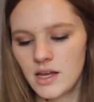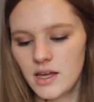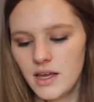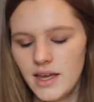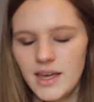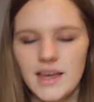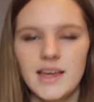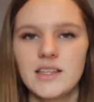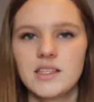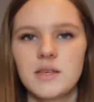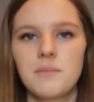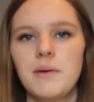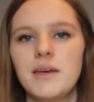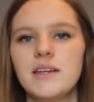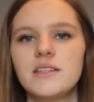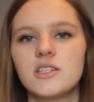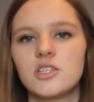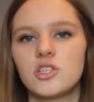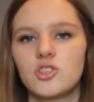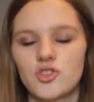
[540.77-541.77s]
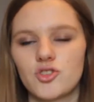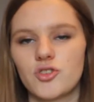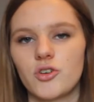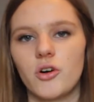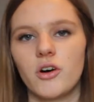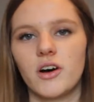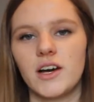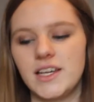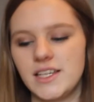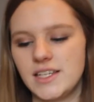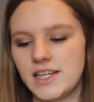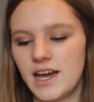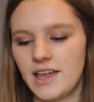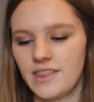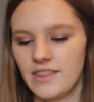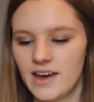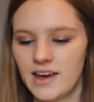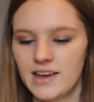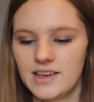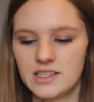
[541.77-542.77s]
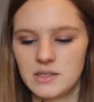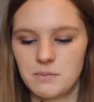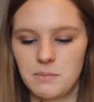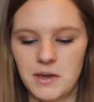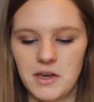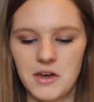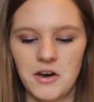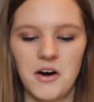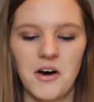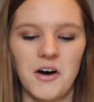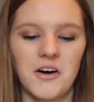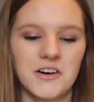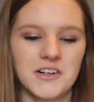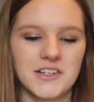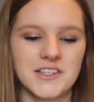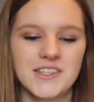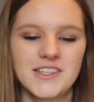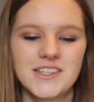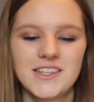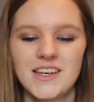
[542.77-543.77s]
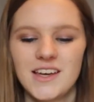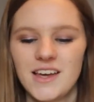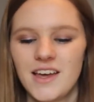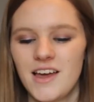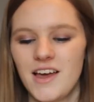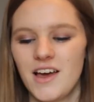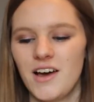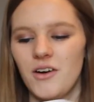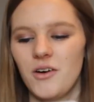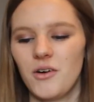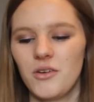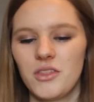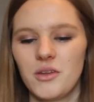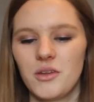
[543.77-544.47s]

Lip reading: It is a bit destroyed, and that is because on